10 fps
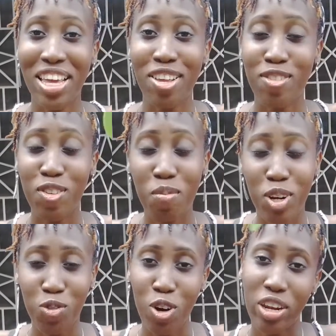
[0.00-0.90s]
Thank you so
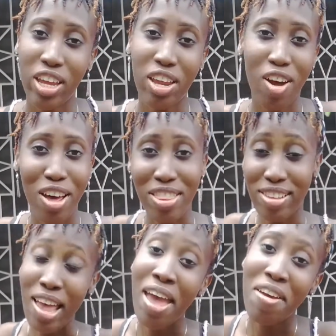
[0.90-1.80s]
much for clicking on
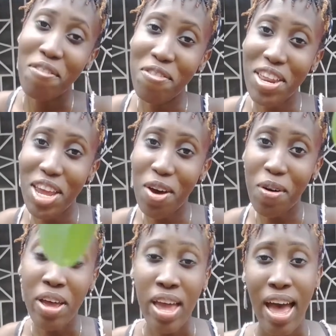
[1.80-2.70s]
this video,